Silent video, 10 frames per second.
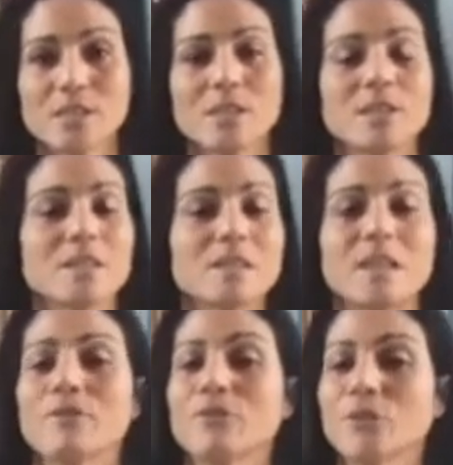This
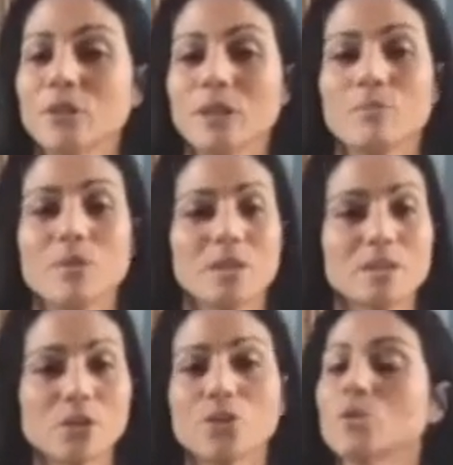left foot can be as
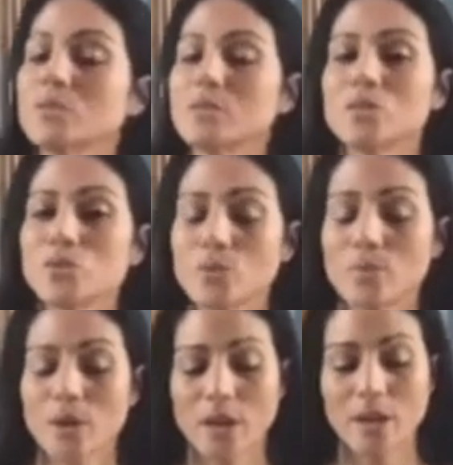close into your
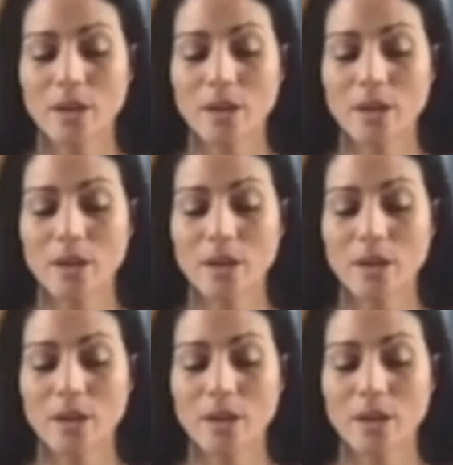body